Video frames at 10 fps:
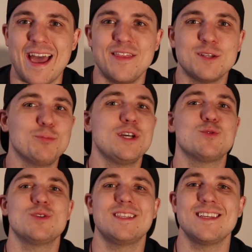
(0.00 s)
And this
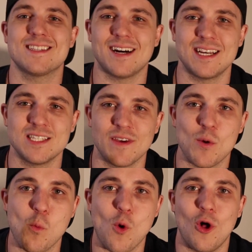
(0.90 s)
place was the size of
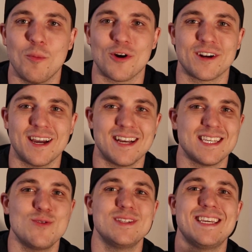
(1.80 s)
a Walmart,
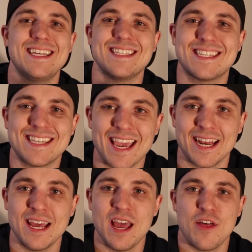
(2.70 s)
guys. It was
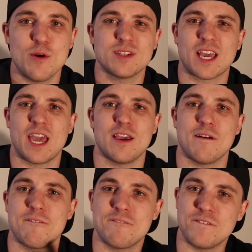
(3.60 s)
insane. There was like
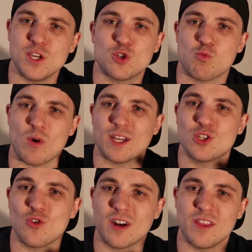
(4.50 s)
a fish
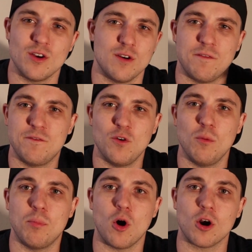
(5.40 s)
restaurant in there, a
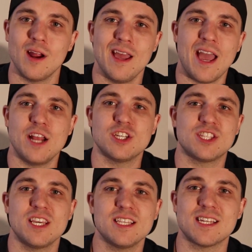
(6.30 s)
full bar, and
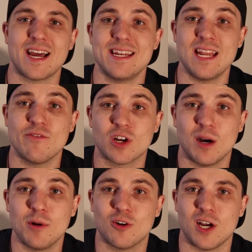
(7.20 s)
just things that I'd never
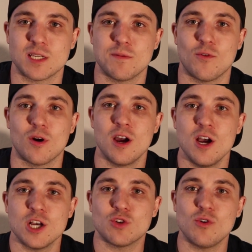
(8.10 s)
come across before.
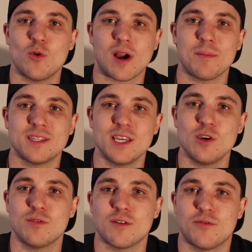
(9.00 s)
So real quick, I'm gonna take
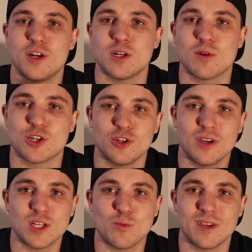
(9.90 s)
you over to the fridge. I wanna show
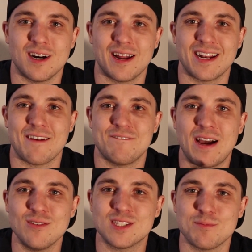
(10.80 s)
you guys what we got, and I
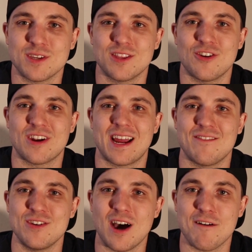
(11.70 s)
found something in there that I
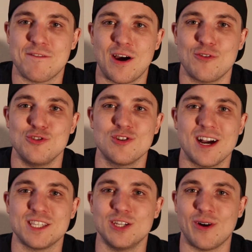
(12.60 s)
have not found. You
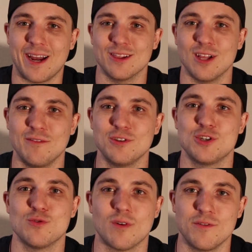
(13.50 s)
guys know I love to
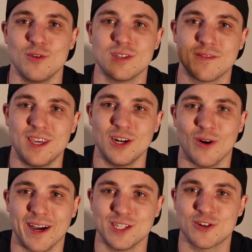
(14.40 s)
shoot reviews of
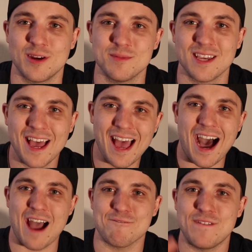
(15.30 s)
keto ice creams.
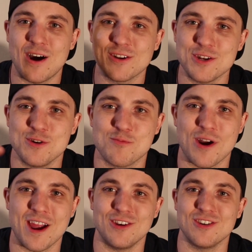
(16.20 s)
I found a new
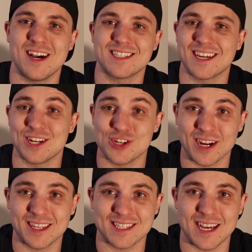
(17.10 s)
brand. You guys gotta
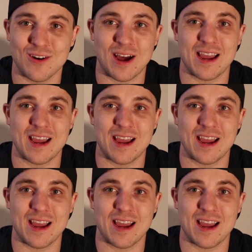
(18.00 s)
check this out.